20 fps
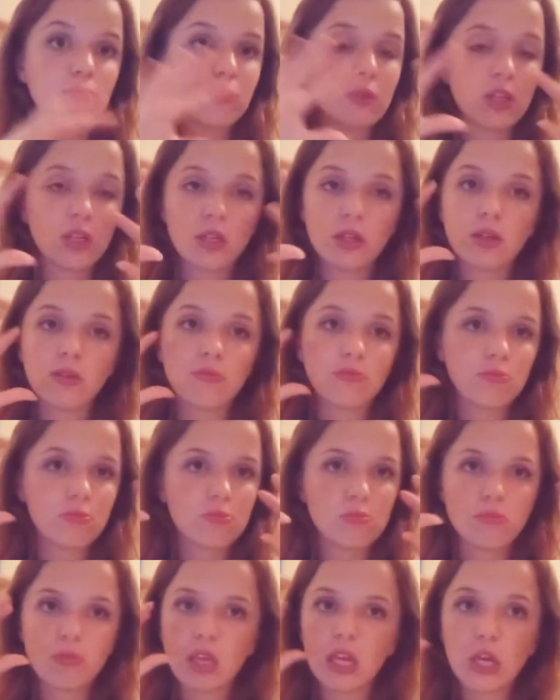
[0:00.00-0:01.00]
They're
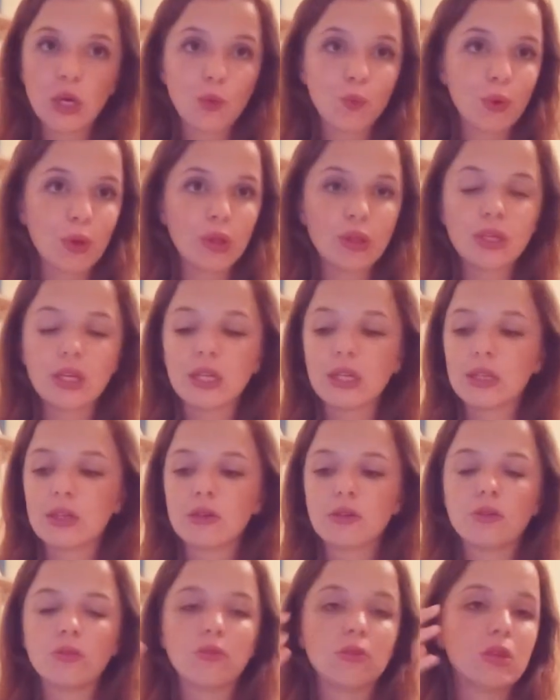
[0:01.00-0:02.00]
equal
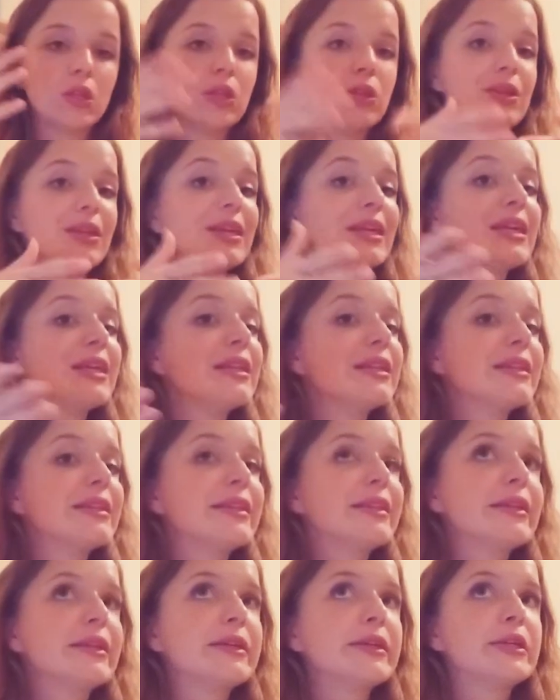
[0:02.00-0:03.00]

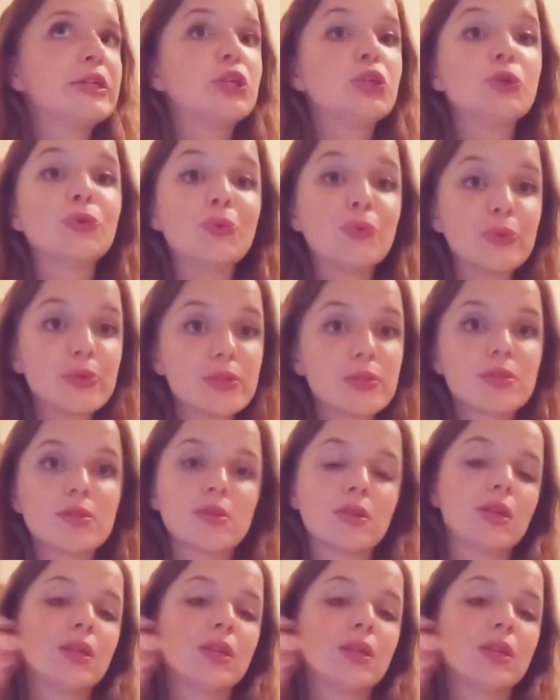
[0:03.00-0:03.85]
in the use.